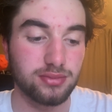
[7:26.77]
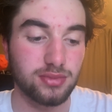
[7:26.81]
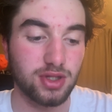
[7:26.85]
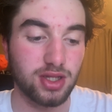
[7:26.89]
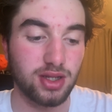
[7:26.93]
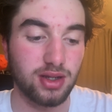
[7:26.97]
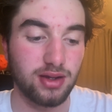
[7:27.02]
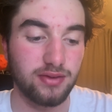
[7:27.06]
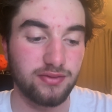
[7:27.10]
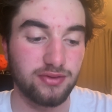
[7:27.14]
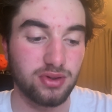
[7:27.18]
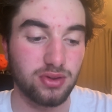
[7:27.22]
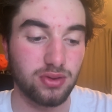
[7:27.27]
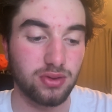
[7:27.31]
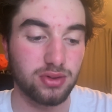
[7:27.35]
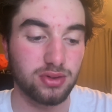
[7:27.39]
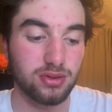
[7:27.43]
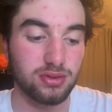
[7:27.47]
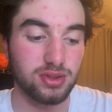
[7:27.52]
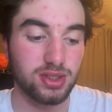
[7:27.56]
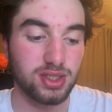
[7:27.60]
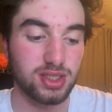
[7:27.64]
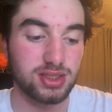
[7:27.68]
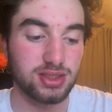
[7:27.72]
Heavy oil
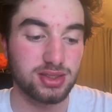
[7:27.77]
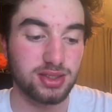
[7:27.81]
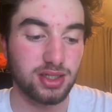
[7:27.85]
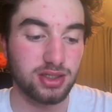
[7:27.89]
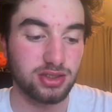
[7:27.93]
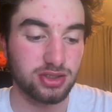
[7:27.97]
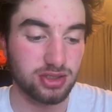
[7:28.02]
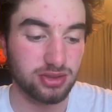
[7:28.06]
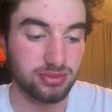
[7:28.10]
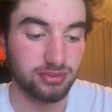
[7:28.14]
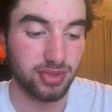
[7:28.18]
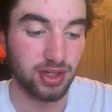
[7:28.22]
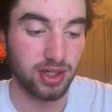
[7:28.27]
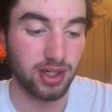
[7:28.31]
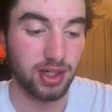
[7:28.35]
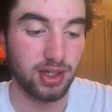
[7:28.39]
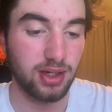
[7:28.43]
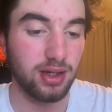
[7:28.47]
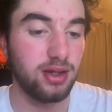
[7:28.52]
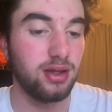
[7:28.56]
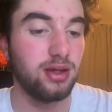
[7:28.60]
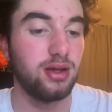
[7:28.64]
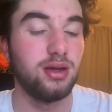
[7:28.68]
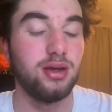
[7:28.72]
leaks in engine
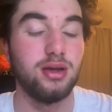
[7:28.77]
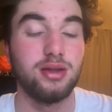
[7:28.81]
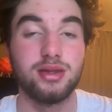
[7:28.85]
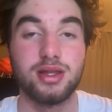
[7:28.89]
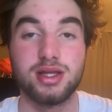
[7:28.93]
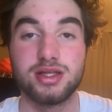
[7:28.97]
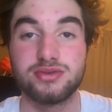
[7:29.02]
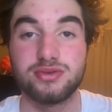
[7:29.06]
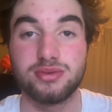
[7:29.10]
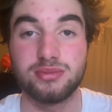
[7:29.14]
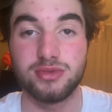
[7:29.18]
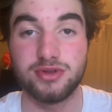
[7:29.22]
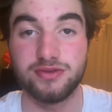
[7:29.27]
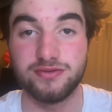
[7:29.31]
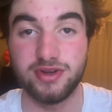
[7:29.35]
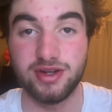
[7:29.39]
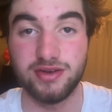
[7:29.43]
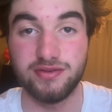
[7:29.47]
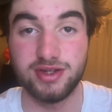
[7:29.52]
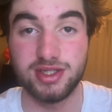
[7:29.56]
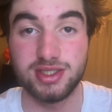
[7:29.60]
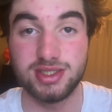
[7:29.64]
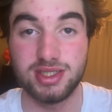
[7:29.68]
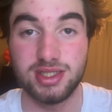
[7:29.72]
bay. That's from the
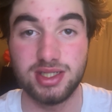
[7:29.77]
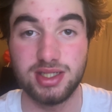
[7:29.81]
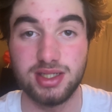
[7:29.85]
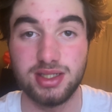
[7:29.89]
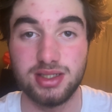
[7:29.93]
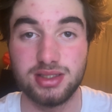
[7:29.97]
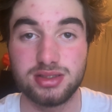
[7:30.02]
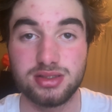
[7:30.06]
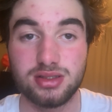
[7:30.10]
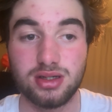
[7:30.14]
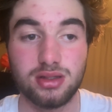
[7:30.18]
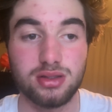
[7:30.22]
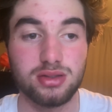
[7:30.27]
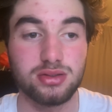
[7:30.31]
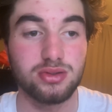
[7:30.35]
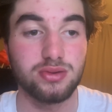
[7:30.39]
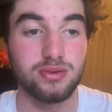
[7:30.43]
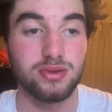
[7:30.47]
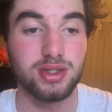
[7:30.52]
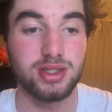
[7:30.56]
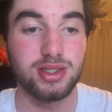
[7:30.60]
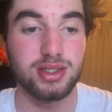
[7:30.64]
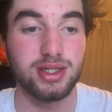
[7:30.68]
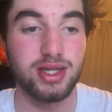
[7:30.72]
VVT
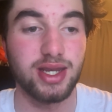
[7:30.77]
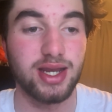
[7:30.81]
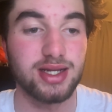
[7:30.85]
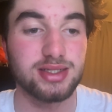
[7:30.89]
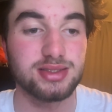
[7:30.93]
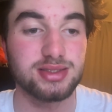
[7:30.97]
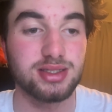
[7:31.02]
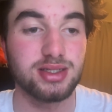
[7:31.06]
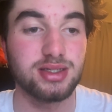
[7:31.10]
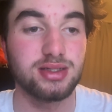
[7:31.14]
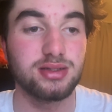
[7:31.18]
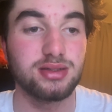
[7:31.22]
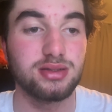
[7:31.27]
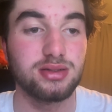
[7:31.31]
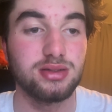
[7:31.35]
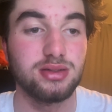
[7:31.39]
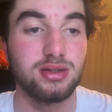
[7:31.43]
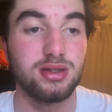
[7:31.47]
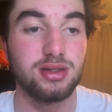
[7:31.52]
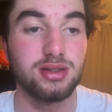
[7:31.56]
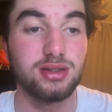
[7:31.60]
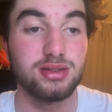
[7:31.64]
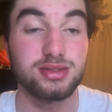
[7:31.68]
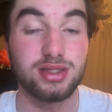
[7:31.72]
solenoid gasket,
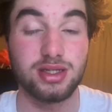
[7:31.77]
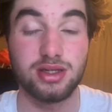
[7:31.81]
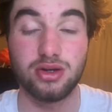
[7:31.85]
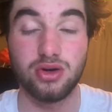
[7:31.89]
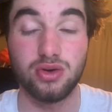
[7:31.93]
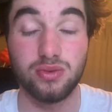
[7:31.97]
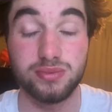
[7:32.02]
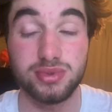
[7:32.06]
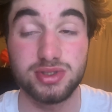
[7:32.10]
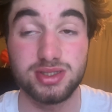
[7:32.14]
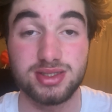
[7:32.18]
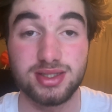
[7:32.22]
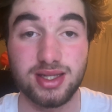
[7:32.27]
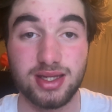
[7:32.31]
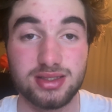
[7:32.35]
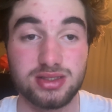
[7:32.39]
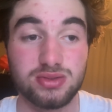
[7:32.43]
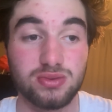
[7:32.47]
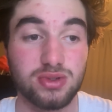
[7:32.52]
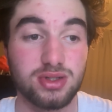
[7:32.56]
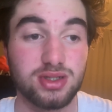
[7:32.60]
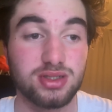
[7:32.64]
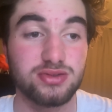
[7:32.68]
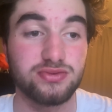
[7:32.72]
because I hope that's
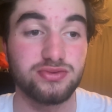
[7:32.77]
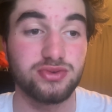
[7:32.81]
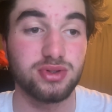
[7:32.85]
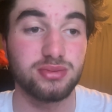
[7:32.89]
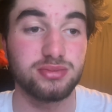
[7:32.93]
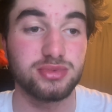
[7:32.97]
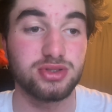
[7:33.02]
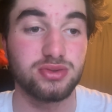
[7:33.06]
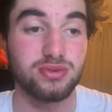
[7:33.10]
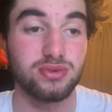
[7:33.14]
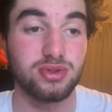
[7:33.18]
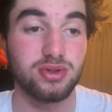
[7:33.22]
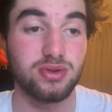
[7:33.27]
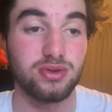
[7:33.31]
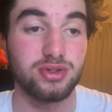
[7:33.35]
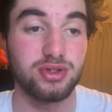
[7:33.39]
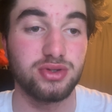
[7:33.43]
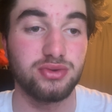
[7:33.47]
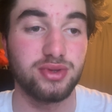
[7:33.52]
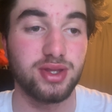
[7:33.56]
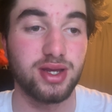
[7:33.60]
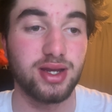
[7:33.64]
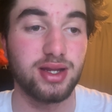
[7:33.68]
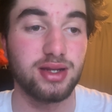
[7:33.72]
what it's from, so we're going to do
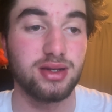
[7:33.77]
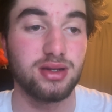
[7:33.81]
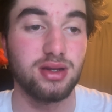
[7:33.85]
that.